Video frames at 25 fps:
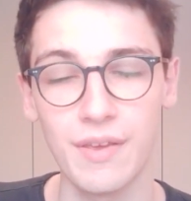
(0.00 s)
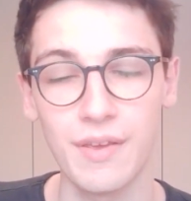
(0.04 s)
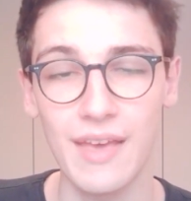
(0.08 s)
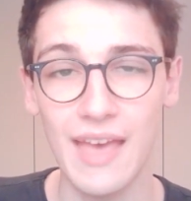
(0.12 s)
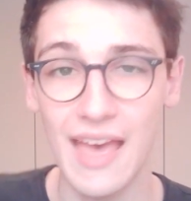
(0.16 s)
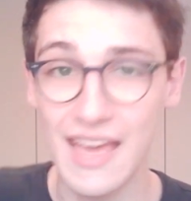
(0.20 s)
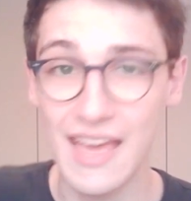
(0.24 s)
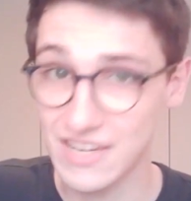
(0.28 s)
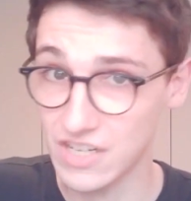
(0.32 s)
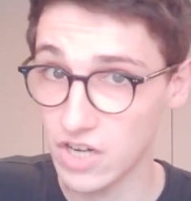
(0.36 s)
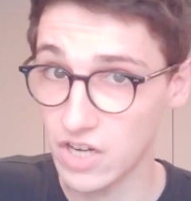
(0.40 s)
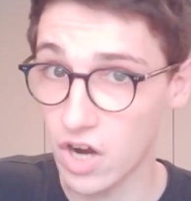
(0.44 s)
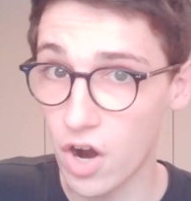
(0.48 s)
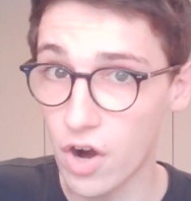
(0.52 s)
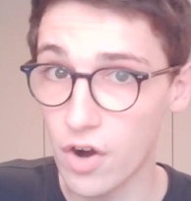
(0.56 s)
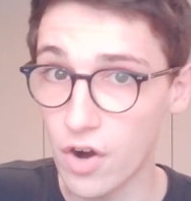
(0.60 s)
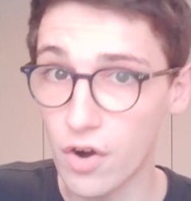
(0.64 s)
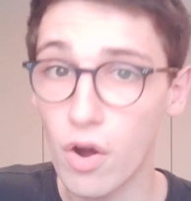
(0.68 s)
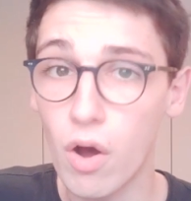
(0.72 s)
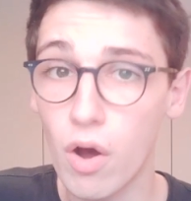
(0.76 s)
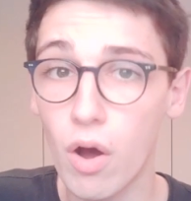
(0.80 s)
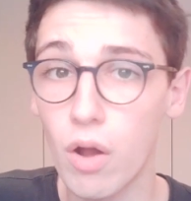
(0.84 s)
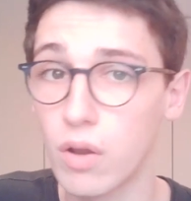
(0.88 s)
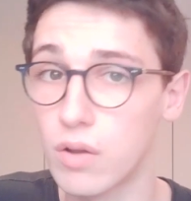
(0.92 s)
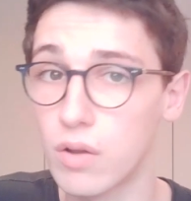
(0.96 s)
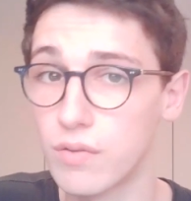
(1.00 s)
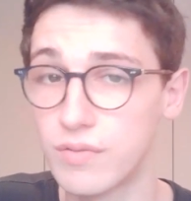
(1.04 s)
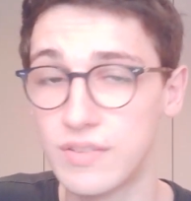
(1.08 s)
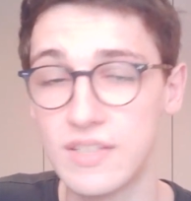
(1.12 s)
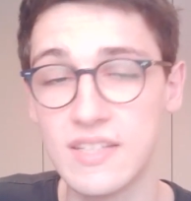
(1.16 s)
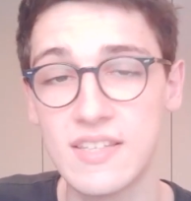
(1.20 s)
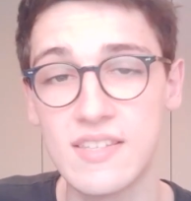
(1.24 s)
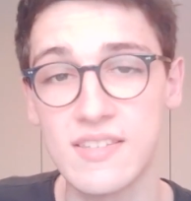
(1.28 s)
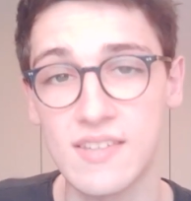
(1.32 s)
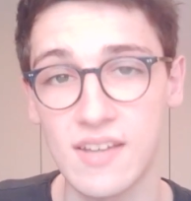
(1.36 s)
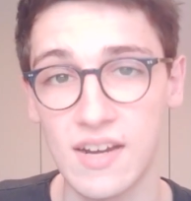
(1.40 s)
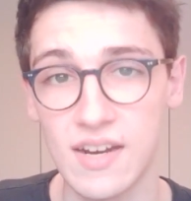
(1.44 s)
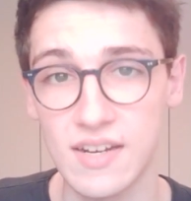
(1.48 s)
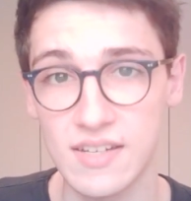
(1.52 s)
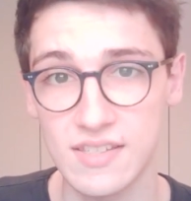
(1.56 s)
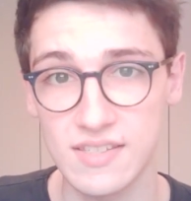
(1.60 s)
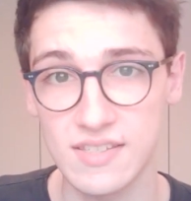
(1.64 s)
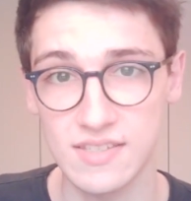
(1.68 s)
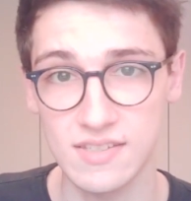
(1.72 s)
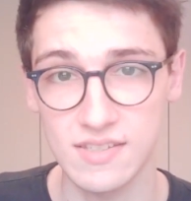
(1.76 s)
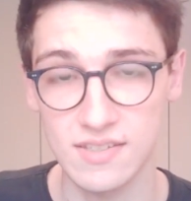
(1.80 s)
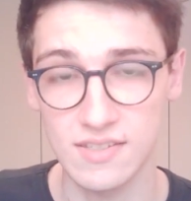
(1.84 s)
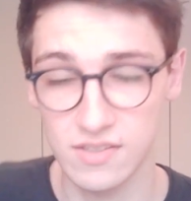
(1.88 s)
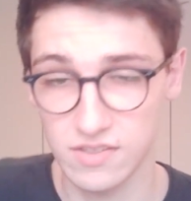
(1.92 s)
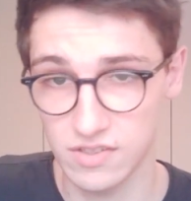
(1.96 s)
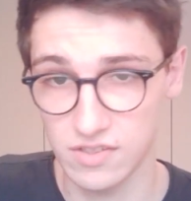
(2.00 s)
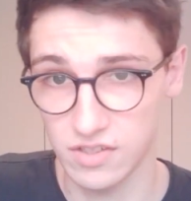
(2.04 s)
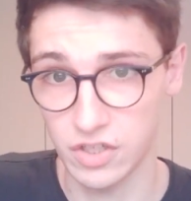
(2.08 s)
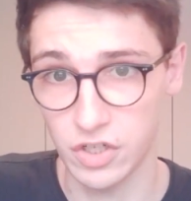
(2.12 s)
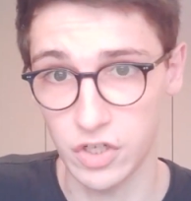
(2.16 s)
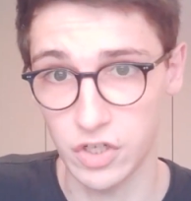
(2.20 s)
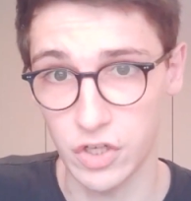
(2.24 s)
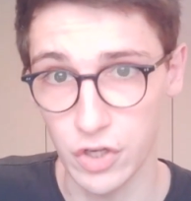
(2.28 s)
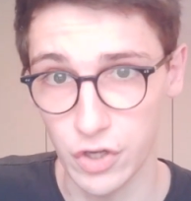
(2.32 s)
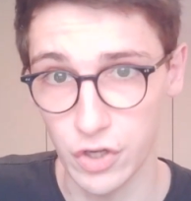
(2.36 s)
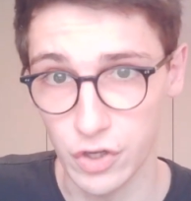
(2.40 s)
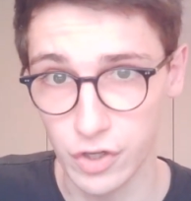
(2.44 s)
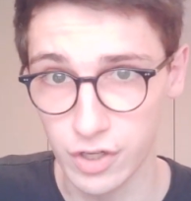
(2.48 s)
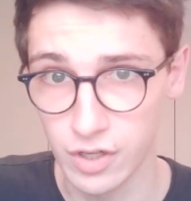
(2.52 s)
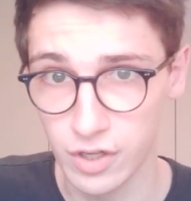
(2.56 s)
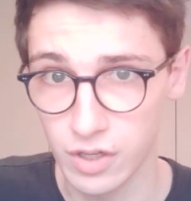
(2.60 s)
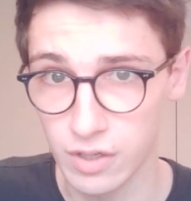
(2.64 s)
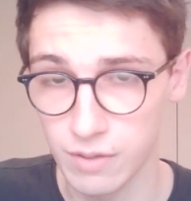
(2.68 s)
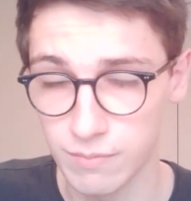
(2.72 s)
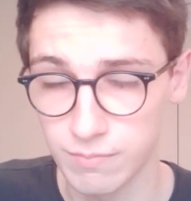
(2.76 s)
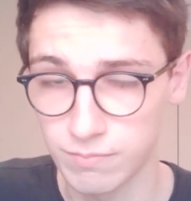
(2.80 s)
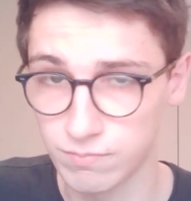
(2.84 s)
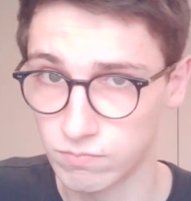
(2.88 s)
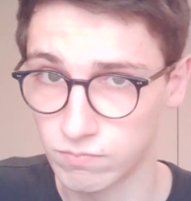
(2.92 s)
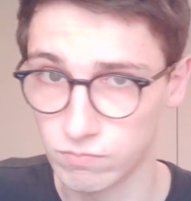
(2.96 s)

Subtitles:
And are all of these sites secure?